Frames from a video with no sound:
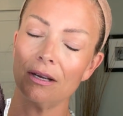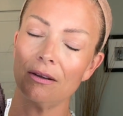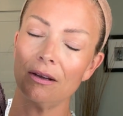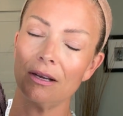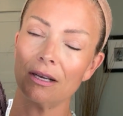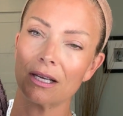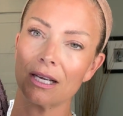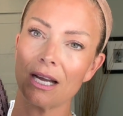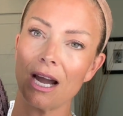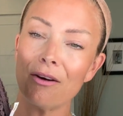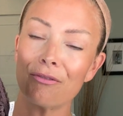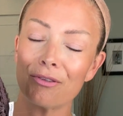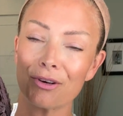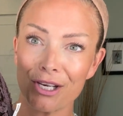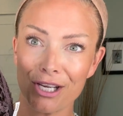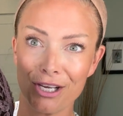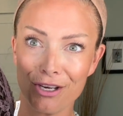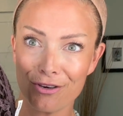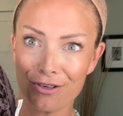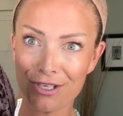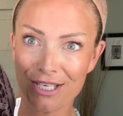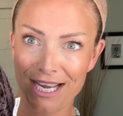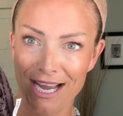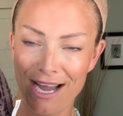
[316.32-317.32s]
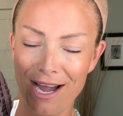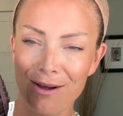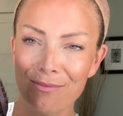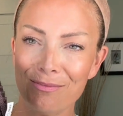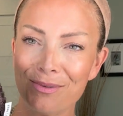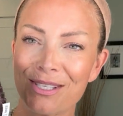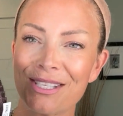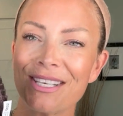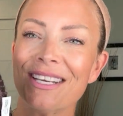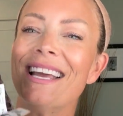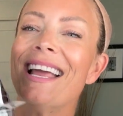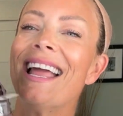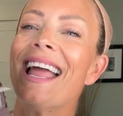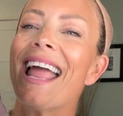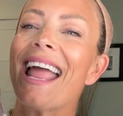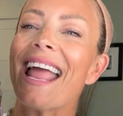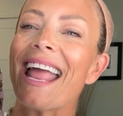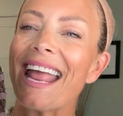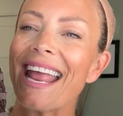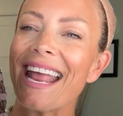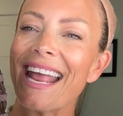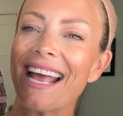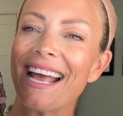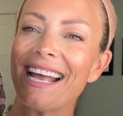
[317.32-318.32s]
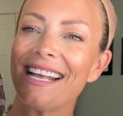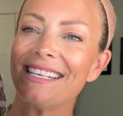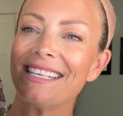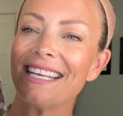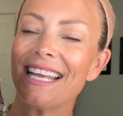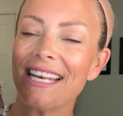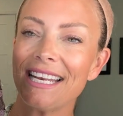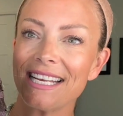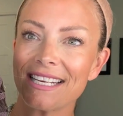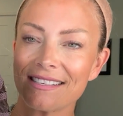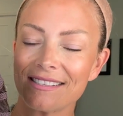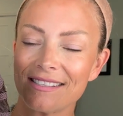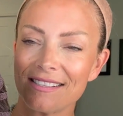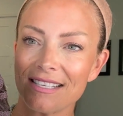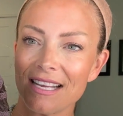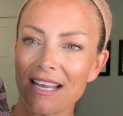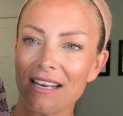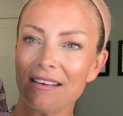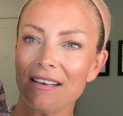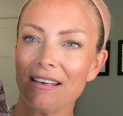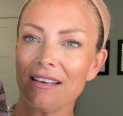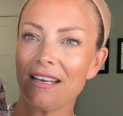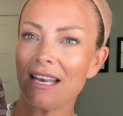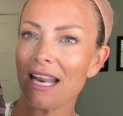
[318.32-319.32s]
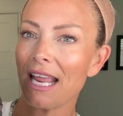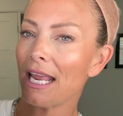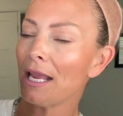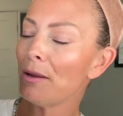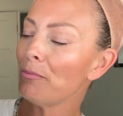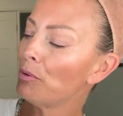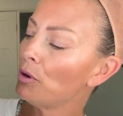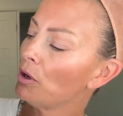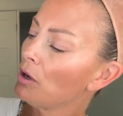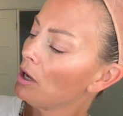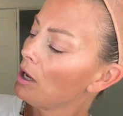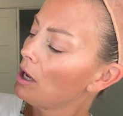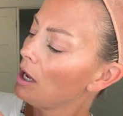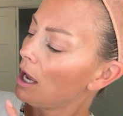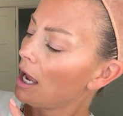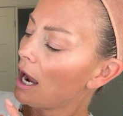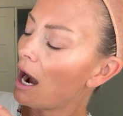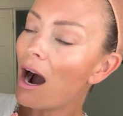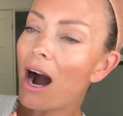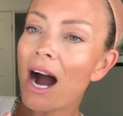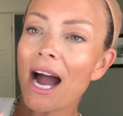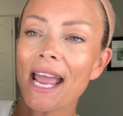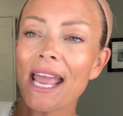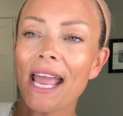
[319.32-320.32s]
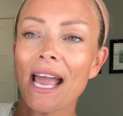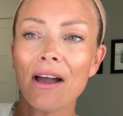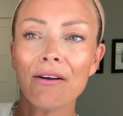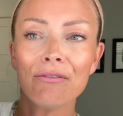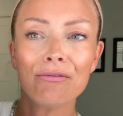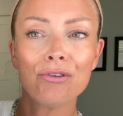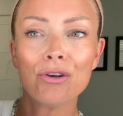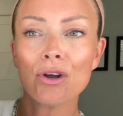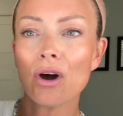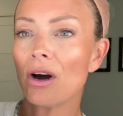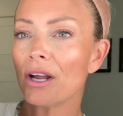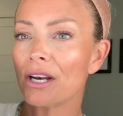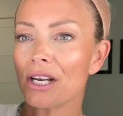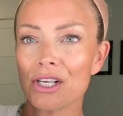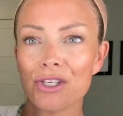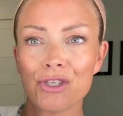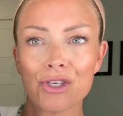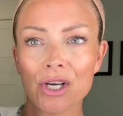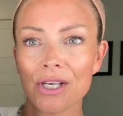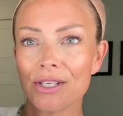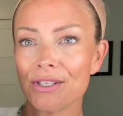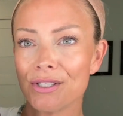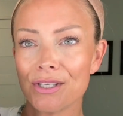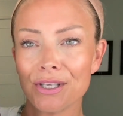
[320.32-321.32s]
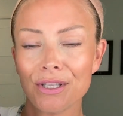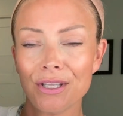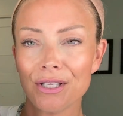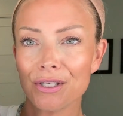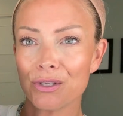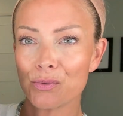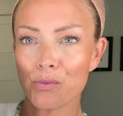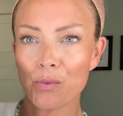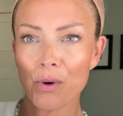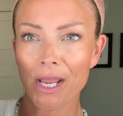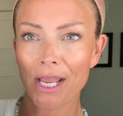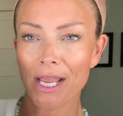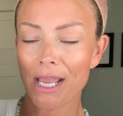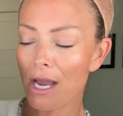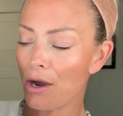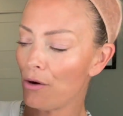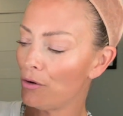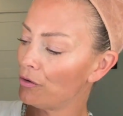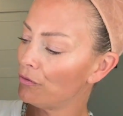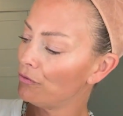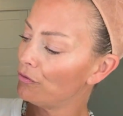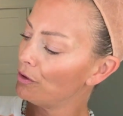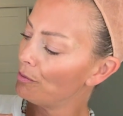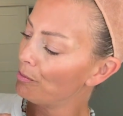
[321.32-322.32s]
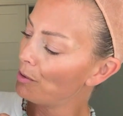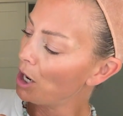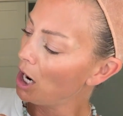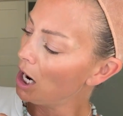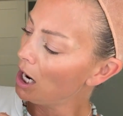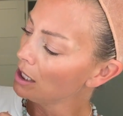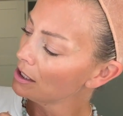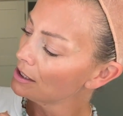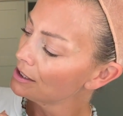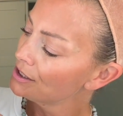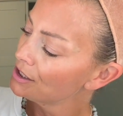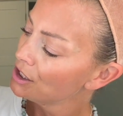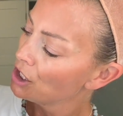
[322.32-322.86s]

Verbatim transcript: covered ear tabs and an extended nape. I have not adjusted this wig out of the box,